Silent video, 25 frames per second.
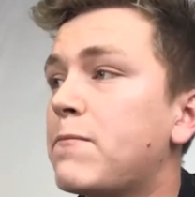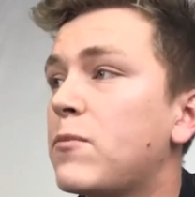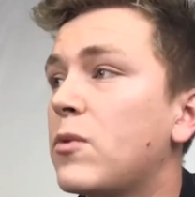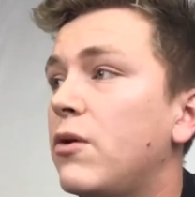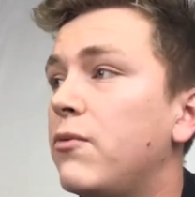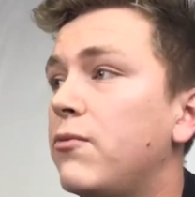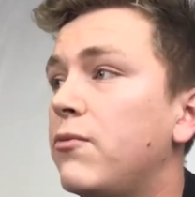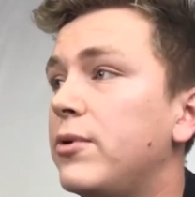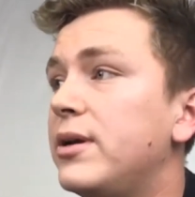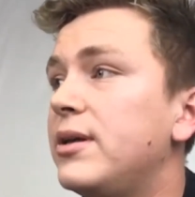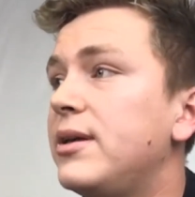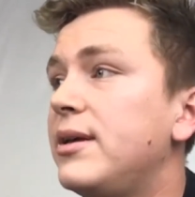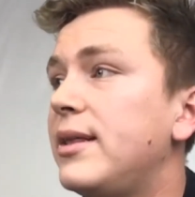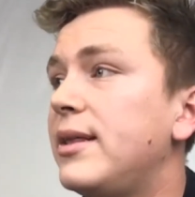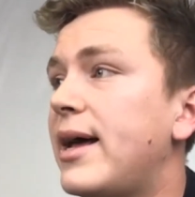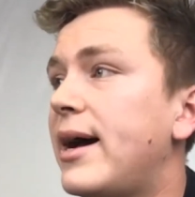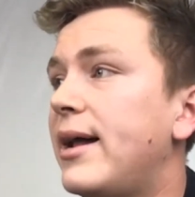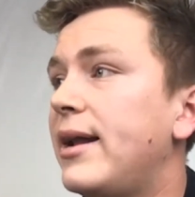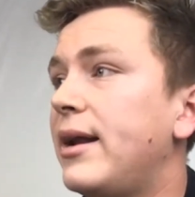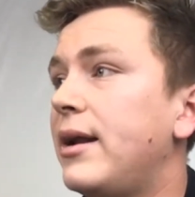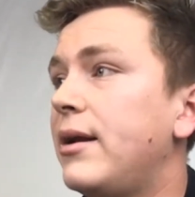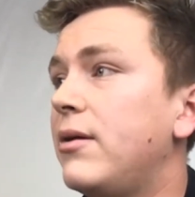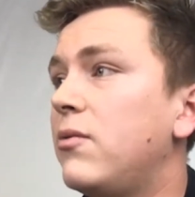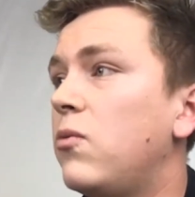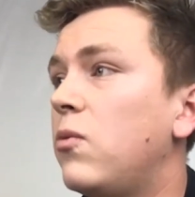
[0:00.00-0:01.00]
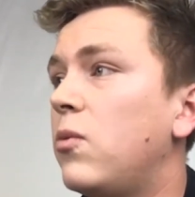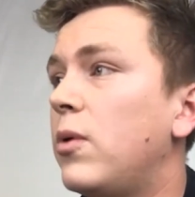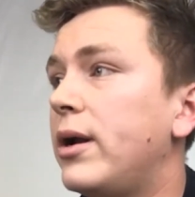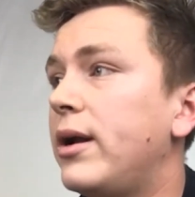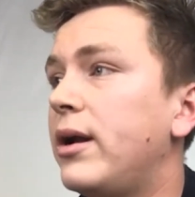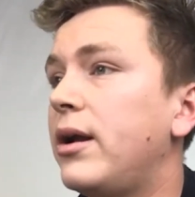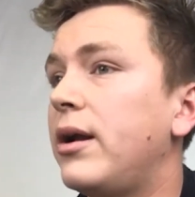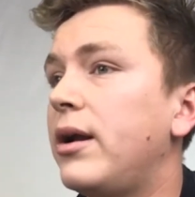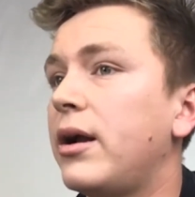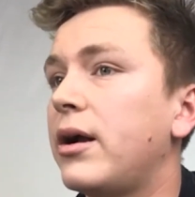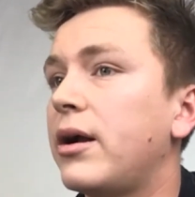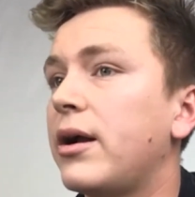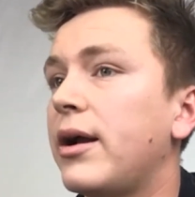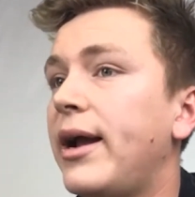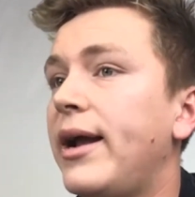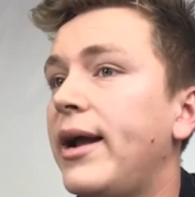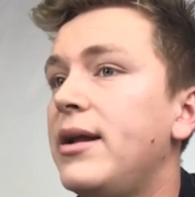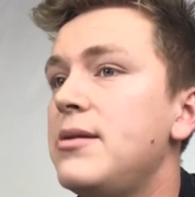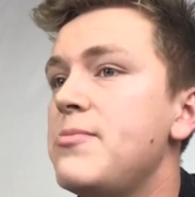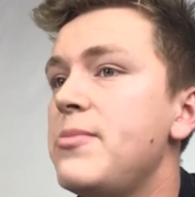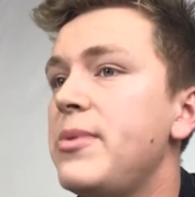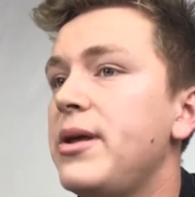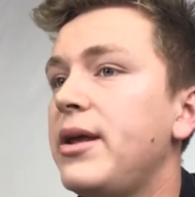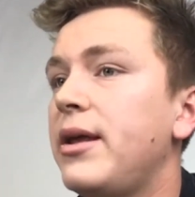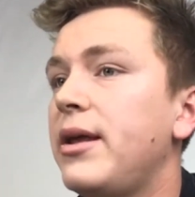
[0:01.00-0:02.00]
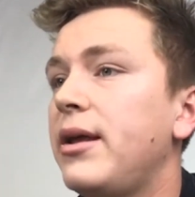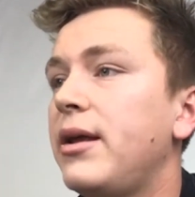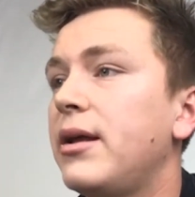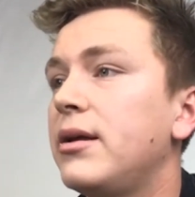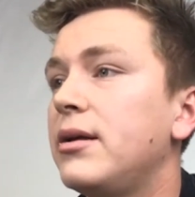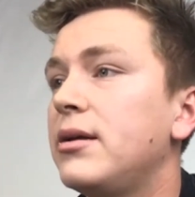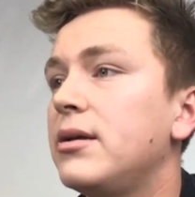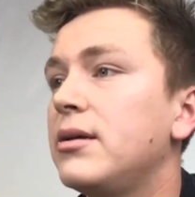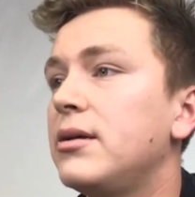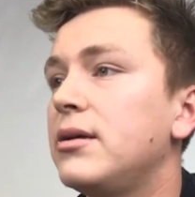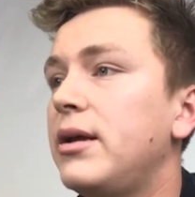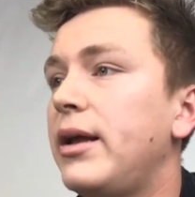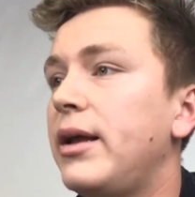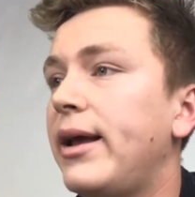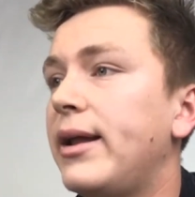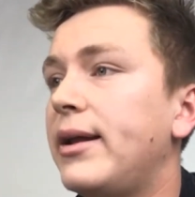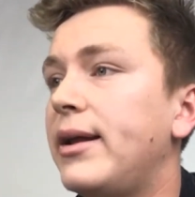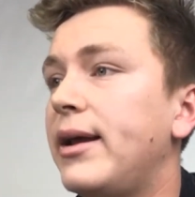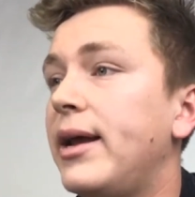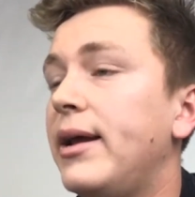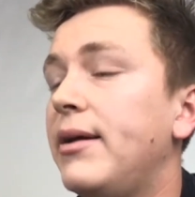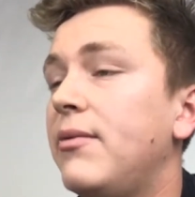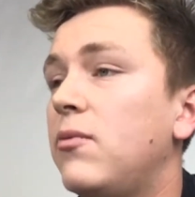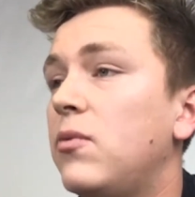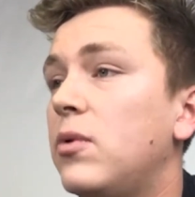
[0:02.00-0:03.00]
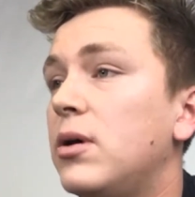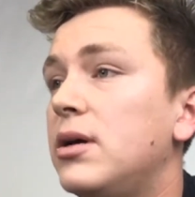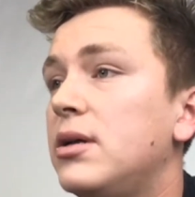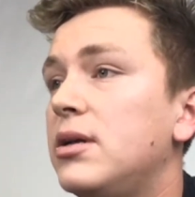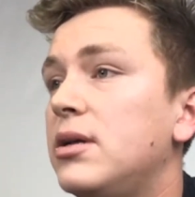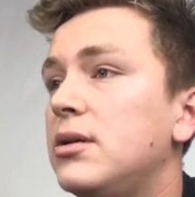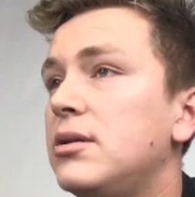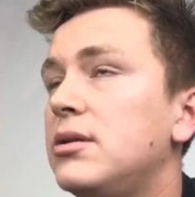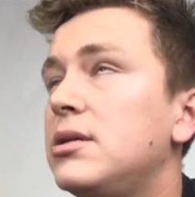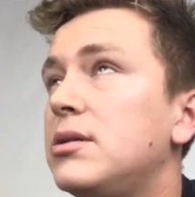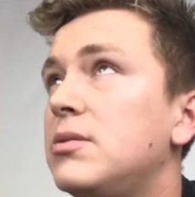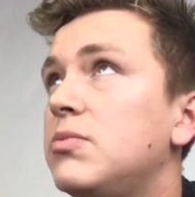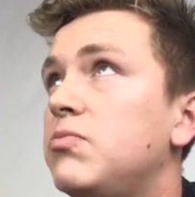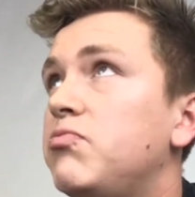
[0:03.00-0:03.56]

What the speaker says: Really, what it ingrained me in it was